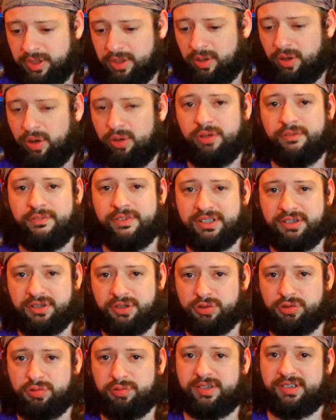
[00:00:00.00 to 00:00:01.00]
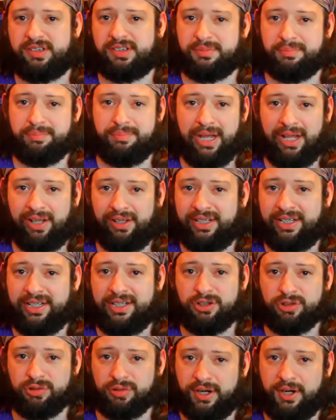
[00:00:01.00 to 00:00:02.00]
all of this smelly
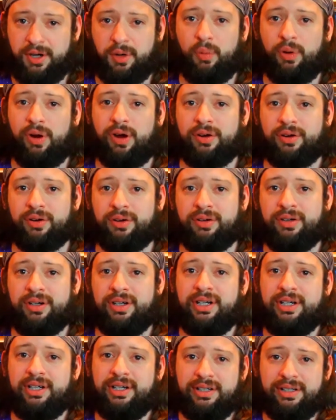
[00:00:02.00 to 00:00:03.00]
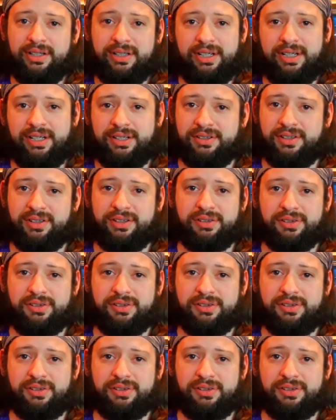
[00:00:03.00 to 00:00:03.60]
gray water is